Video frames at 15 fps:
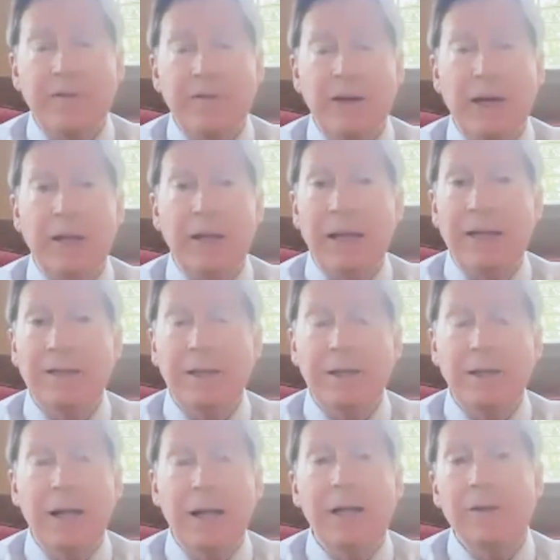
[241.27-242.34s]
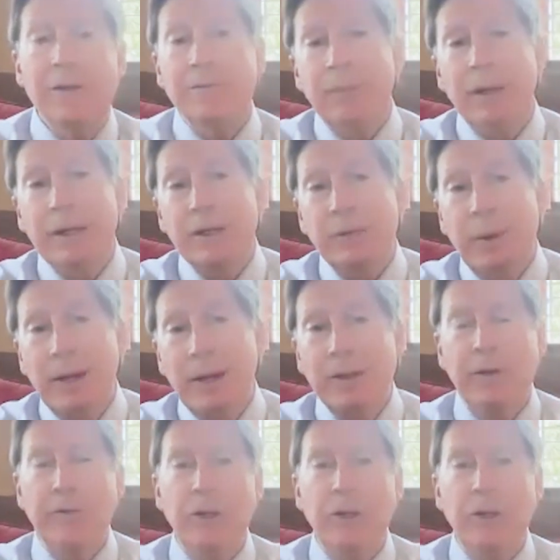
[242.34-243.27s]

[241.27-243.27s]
and less expensive.